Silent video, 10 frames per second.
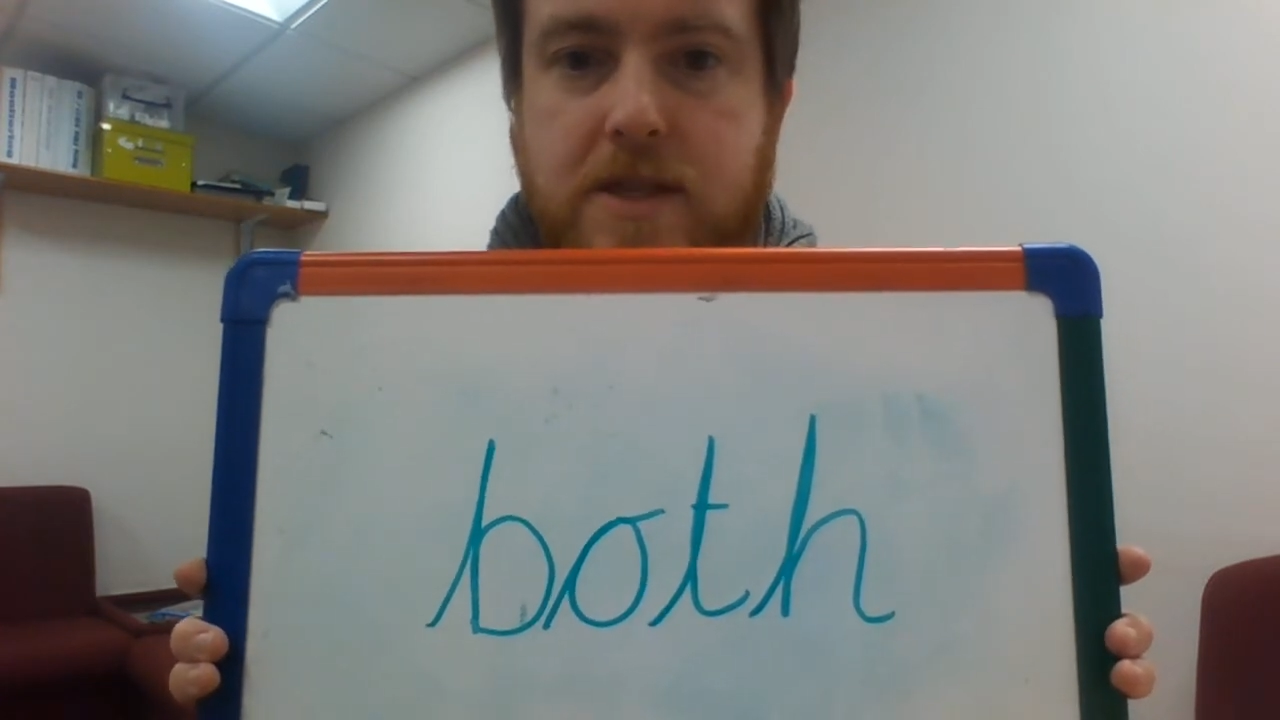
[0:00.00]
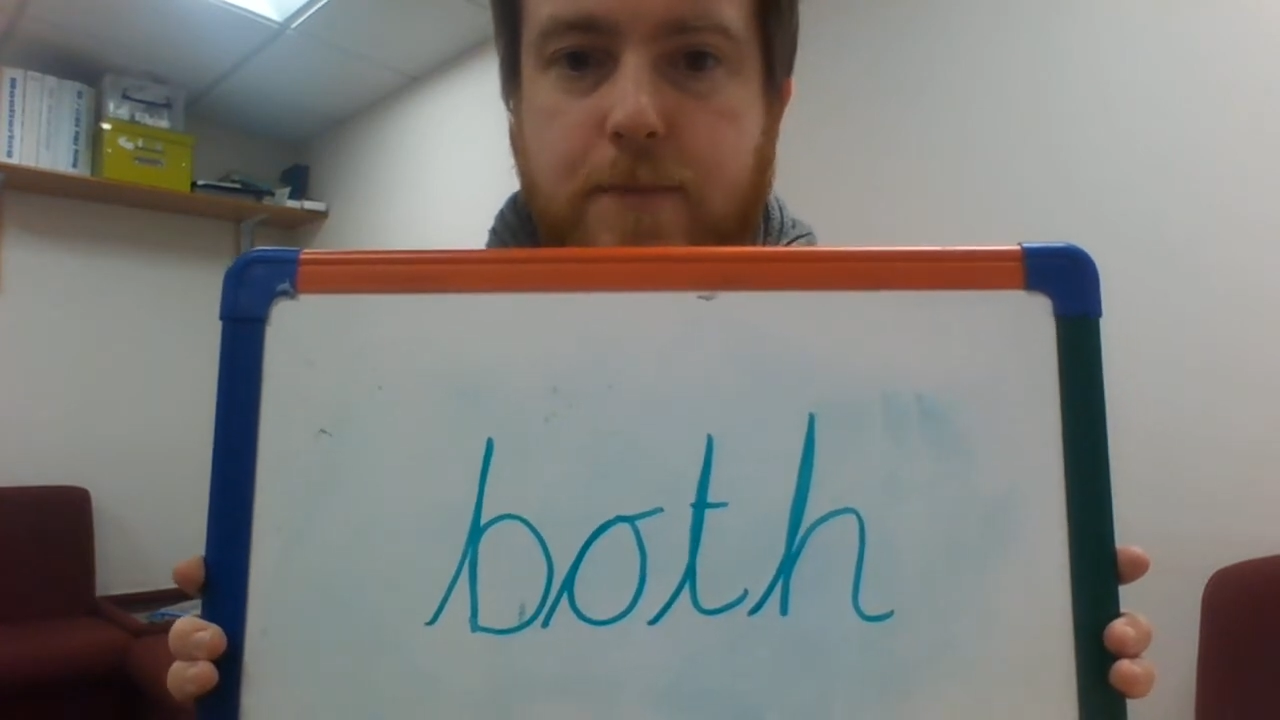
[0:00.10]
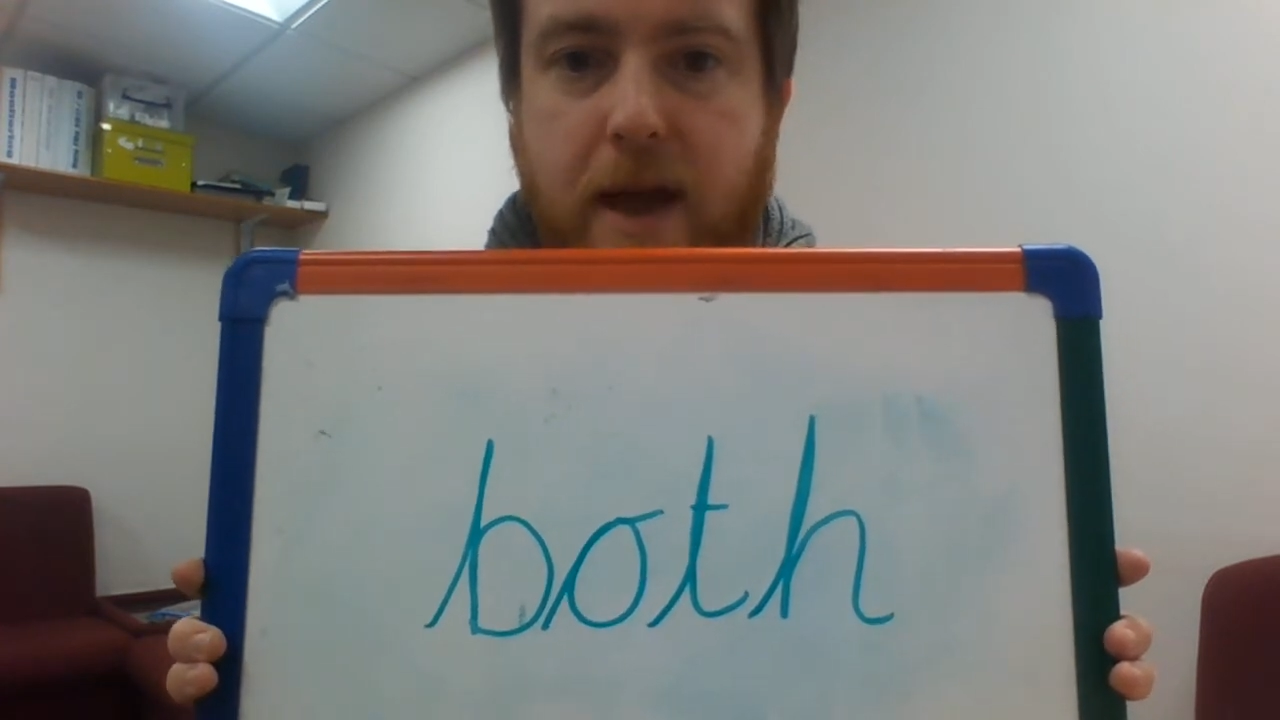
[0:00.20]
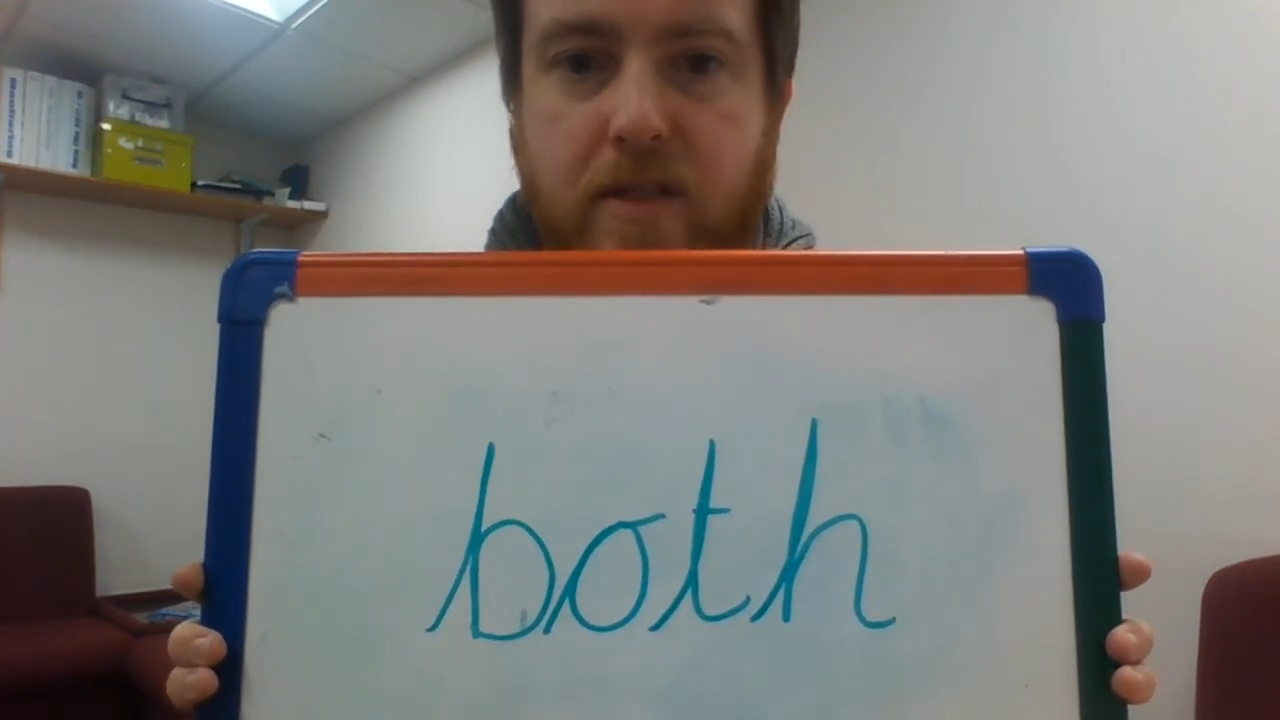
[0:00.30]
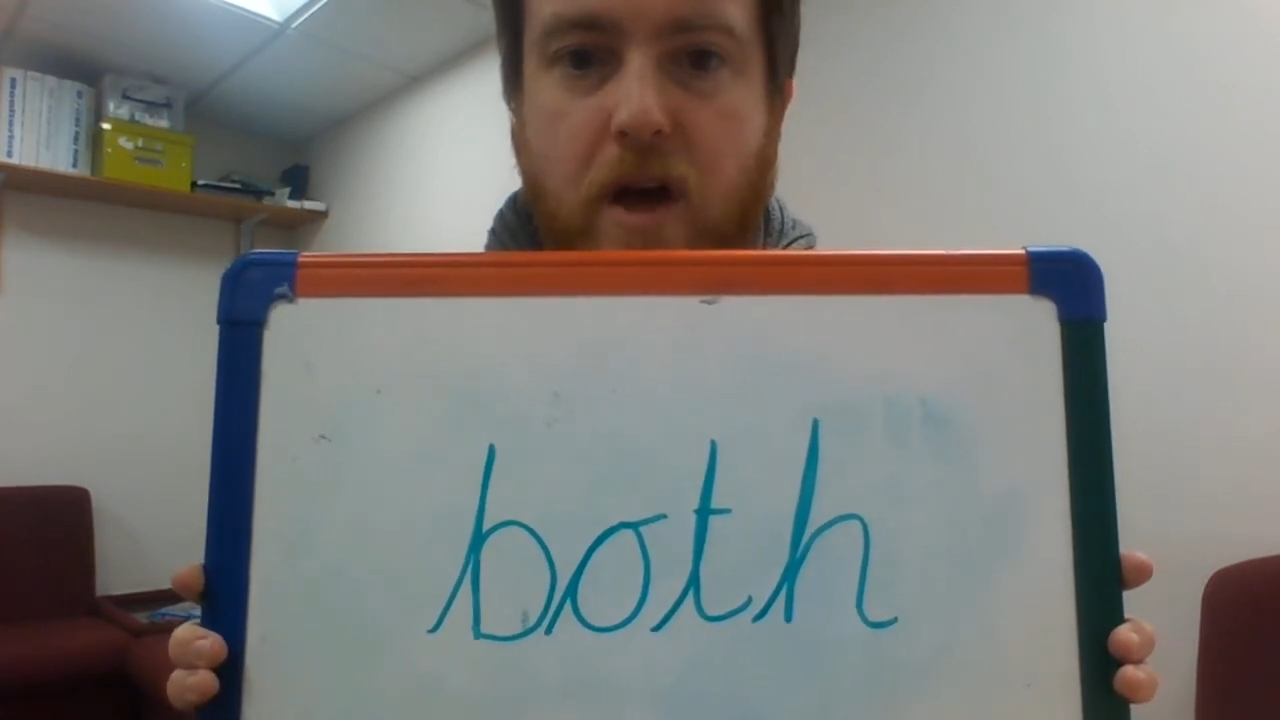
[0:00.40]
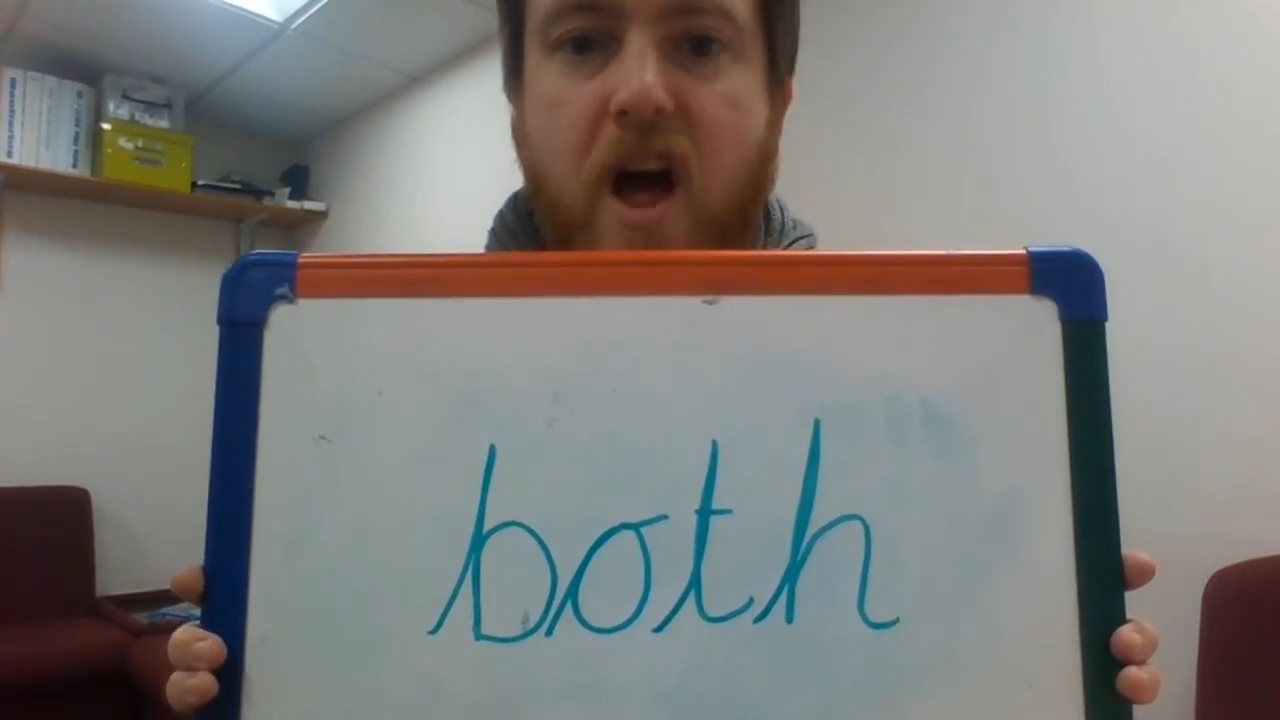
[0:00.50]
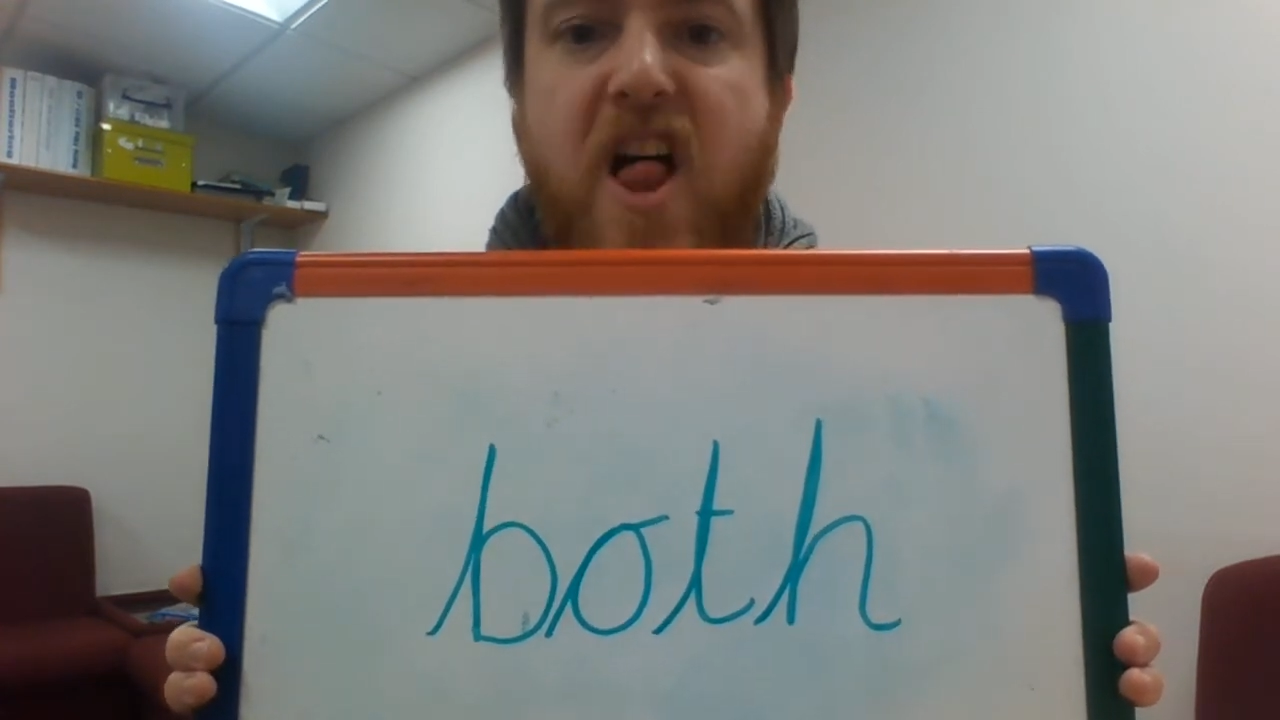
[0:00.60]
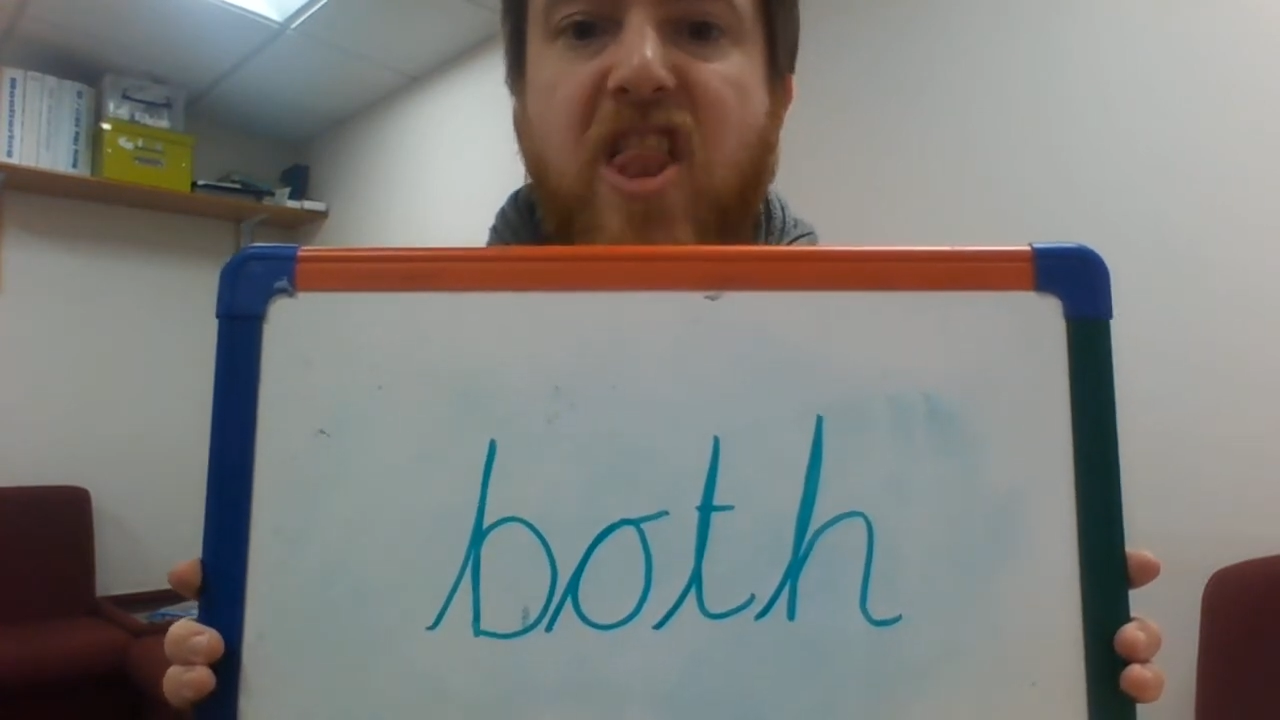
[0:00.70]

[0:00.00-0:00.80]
to make the